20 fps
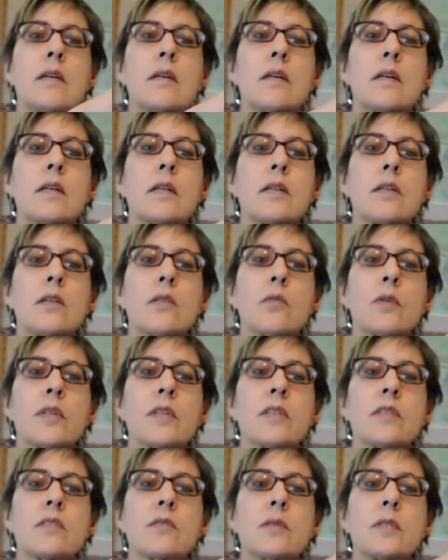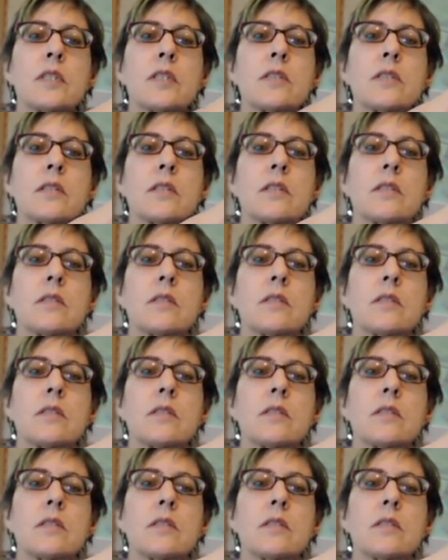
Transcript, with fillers: I don't know what this one is.